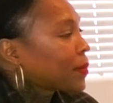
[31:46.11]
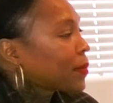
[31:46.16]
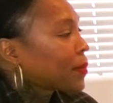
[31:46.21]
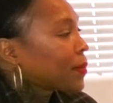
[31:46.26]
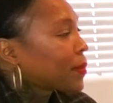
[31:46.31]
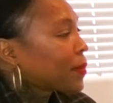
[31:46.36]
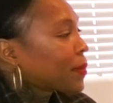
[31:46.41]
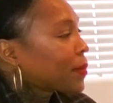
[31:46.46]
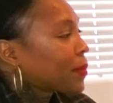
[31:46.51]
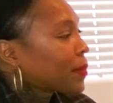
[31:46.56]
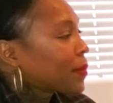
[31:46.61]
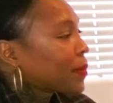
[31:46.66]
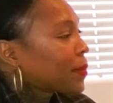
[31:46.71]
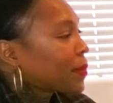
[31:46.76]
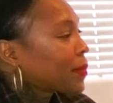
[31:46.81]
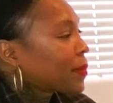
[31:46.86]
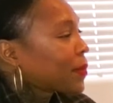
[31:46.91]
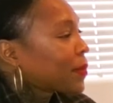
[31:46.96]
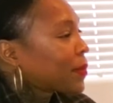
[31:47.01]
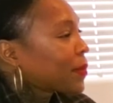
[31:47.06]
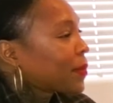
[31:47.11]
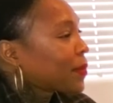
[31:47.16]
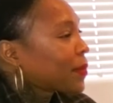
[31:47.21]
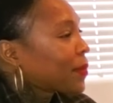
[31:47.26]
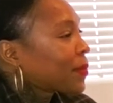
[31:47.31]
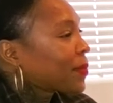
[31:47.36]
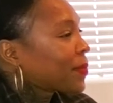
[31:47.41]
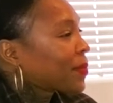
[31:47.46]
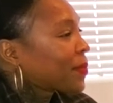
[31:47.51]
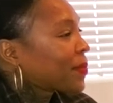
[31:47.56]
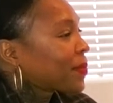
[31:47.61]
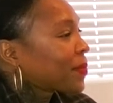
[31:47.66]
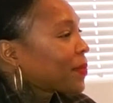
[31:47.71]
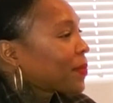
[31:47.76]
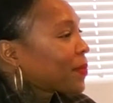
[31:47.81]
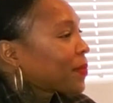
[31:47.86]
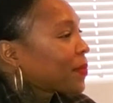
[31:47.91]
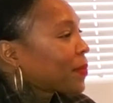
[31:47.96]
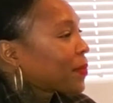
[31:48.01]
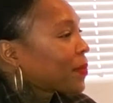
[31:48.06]

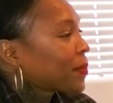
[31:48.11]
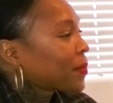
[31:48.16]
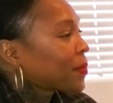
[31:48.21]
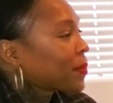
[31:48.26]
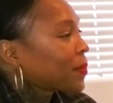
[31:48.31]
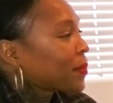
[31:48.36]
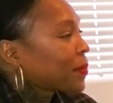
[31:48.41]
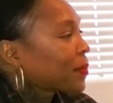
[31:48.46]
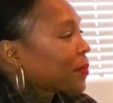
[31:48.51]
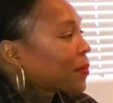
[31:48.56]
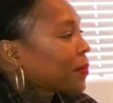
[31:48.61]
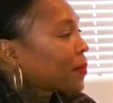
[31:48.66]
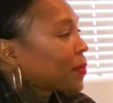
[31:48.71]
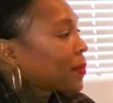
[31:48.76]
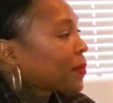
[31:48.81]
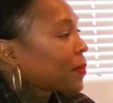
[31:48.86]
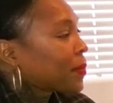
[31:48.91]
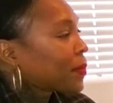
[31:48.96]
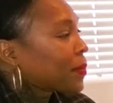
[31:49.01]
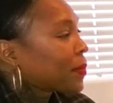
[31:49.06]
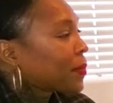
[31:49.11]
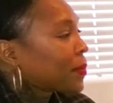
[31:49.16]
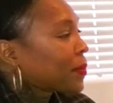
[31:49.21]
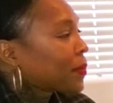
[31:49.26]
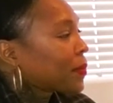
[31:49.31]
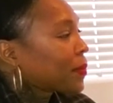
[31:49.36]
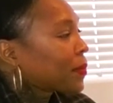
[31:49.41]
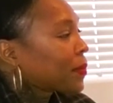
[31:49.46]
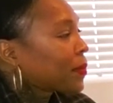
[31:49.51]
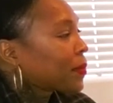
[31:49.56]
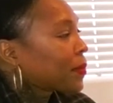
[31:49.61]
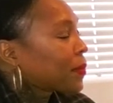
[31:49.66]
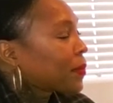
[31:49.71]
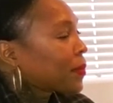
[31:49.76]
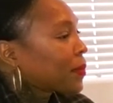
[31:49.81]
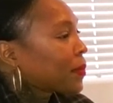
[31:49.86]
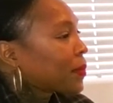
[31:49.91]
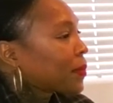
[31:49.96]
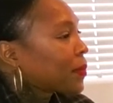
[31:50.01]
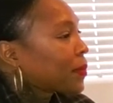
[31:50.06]

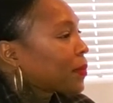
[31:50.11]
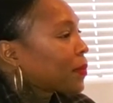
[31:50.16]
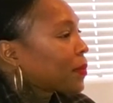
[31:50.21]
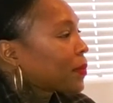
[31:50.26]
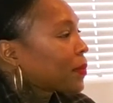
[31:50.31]
The person shown says nothing.